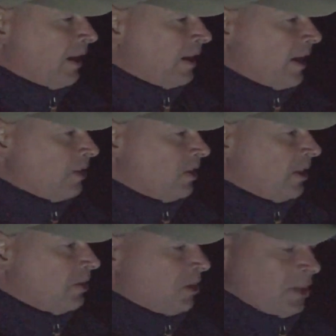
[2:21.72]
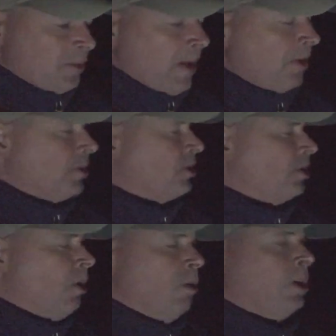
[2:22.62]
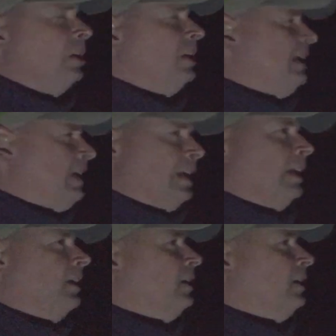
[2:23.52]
I guess, and they just smell so clean.